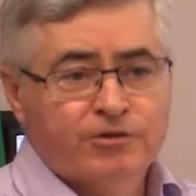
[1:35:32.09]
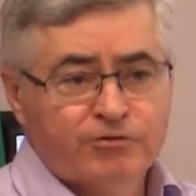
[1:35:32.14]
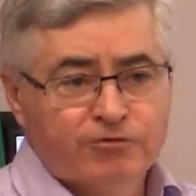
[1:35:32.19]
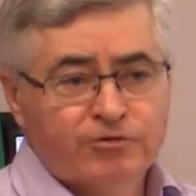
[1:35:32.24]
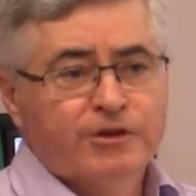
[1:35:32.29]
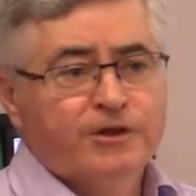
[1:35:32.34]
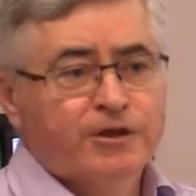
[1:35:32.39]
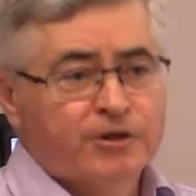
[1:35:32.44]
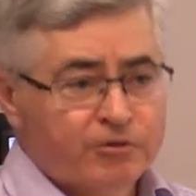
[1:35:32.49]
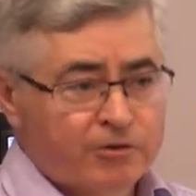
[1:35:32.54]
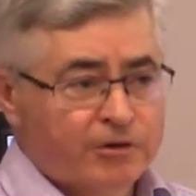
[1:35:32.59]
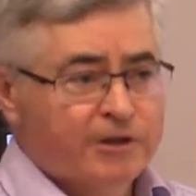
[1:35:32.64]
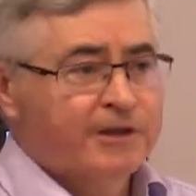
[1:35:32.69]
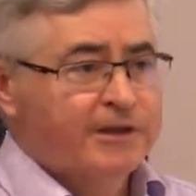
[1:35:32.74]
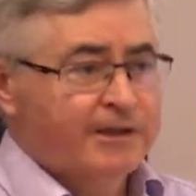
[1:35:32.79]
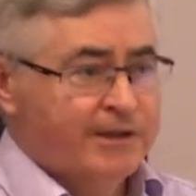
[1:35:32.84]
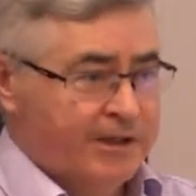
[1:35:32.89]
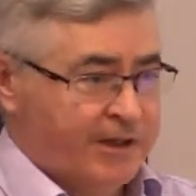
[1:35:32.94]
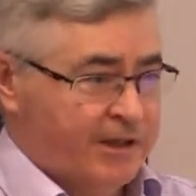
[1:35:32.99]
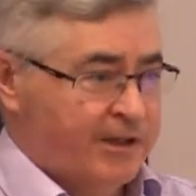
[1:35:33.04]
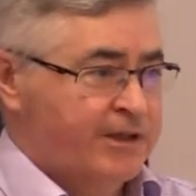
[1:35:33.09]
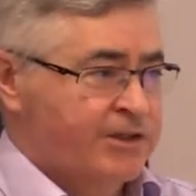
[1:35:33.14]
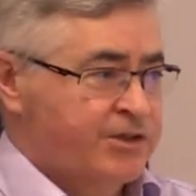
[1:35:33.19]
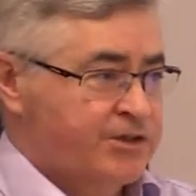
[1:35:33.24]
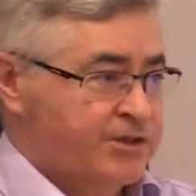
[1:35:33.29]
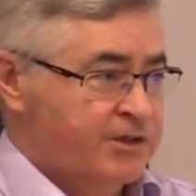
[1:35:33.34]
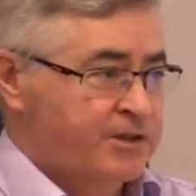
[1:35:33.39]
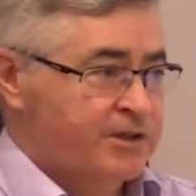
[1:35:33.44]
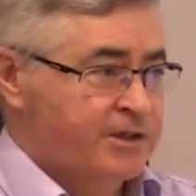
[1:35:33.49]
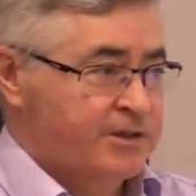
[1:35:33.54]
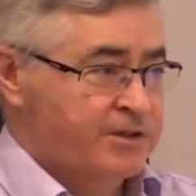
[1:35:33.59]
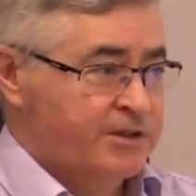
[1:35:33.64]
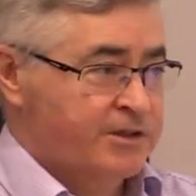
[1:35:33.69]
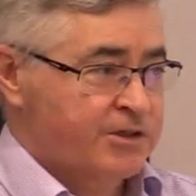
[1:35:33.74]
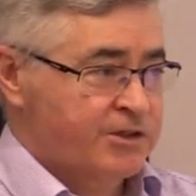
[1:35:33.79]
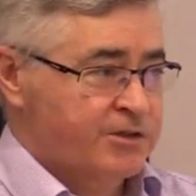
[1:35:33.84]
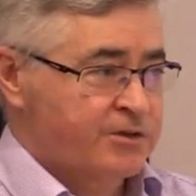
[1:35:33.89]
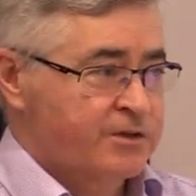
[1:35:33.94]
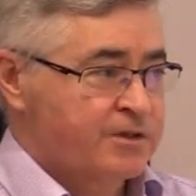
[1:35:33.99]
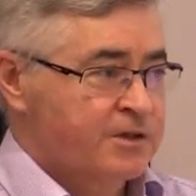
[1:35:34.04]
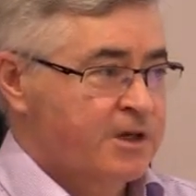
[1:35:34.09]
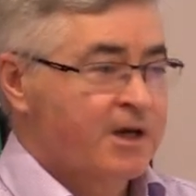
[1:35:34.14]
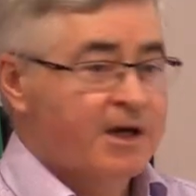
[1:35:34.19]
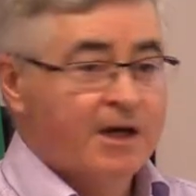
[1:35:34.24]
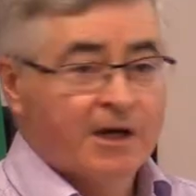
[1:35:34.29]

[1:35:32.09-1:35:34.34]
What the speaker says: really, really engaged in these issues.